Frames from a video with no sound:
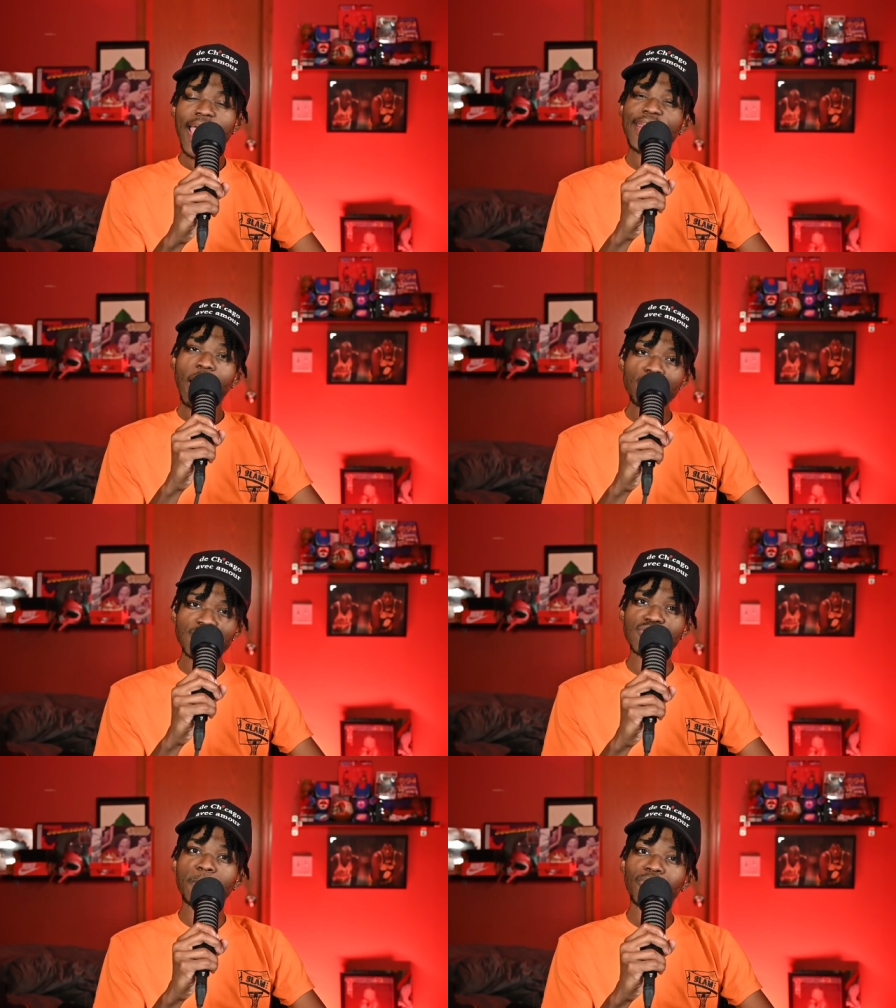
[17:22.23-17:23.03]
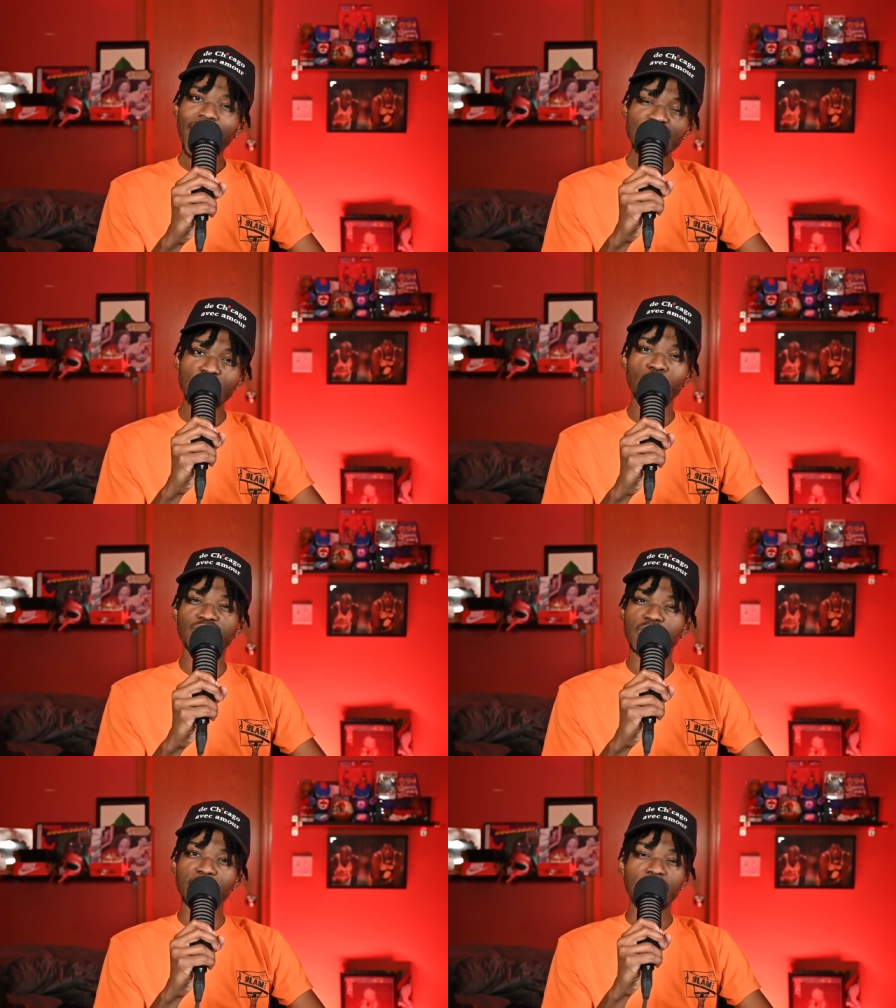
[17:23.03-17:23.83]
And that was a surprising
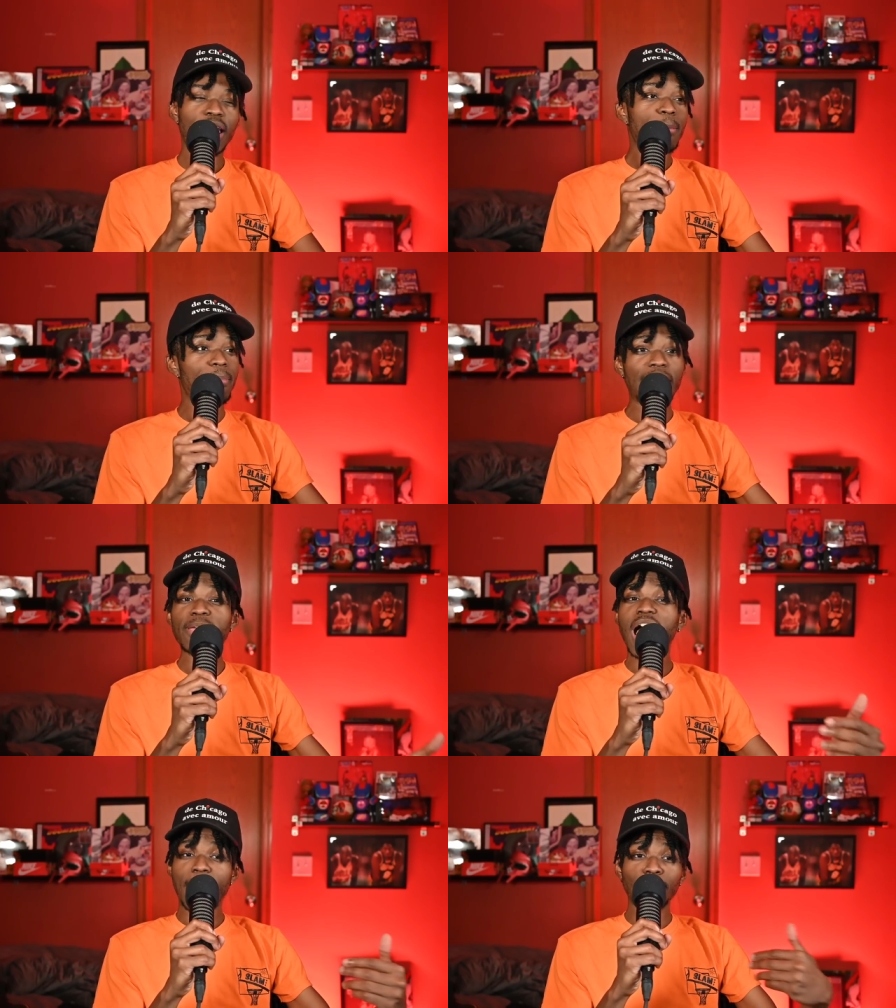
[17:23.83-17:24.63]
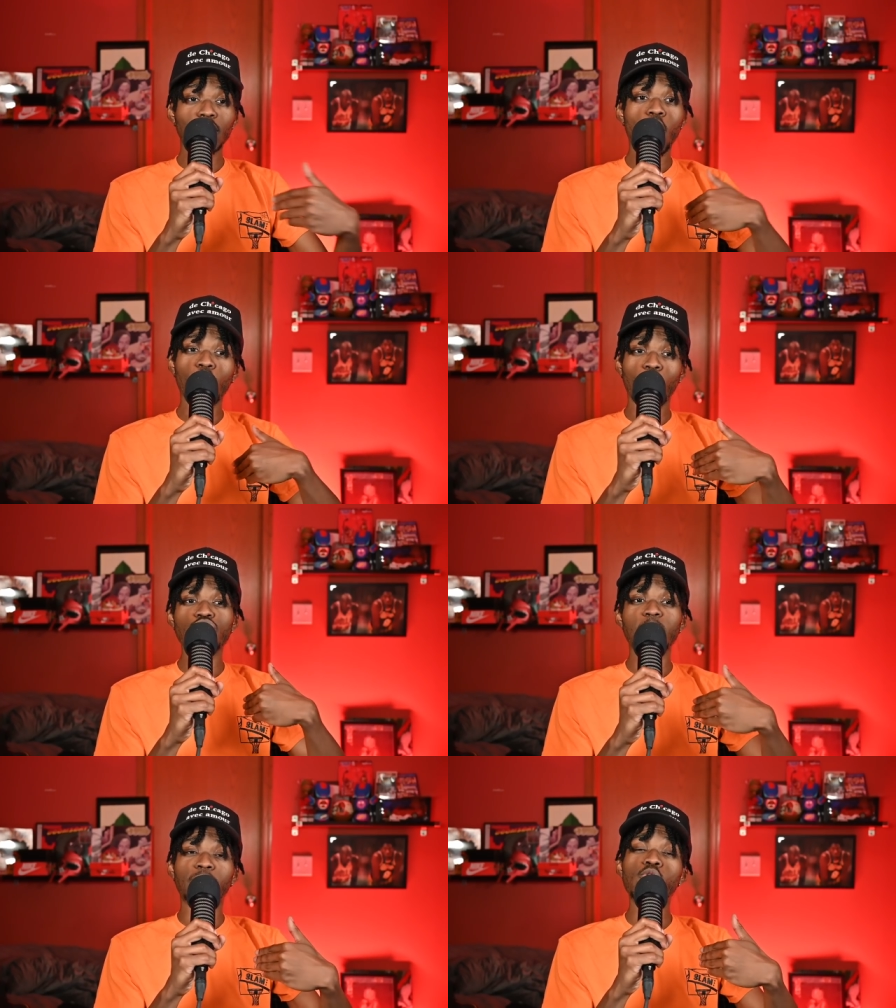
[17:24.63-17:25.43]
one to me. Maybe I'm lower on
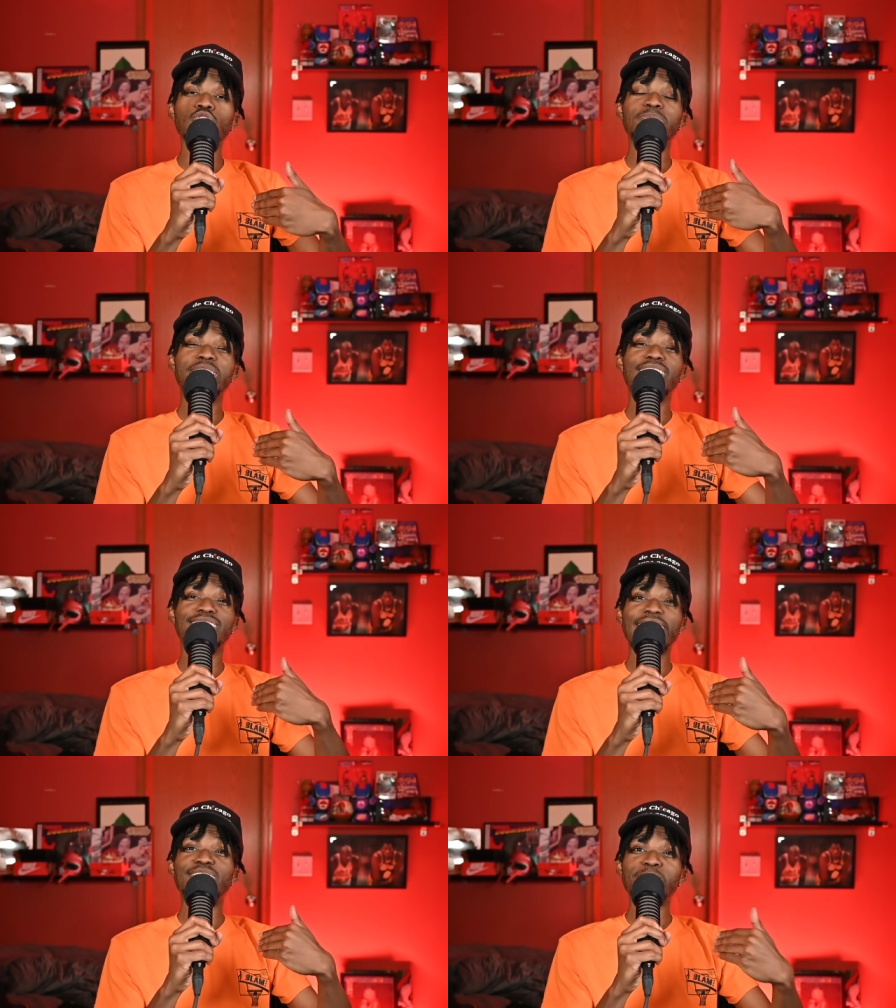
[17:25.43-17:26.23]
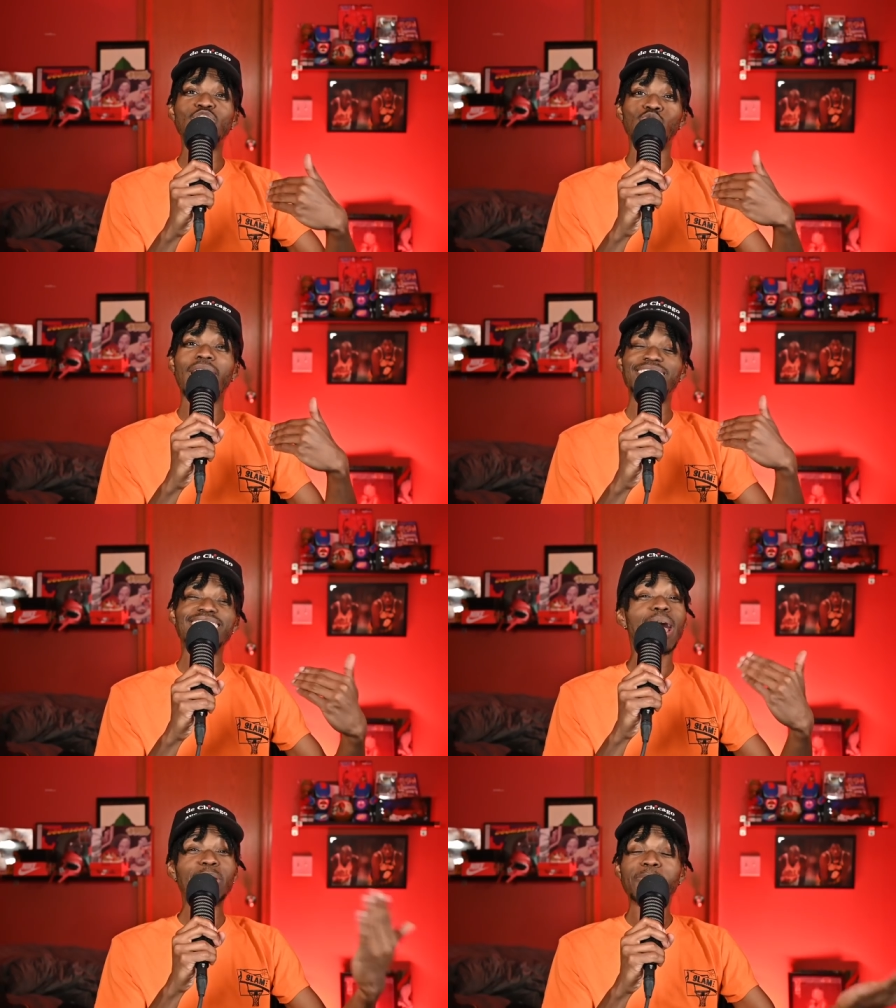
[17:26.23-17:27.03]
the Bulls because that's me trying to not be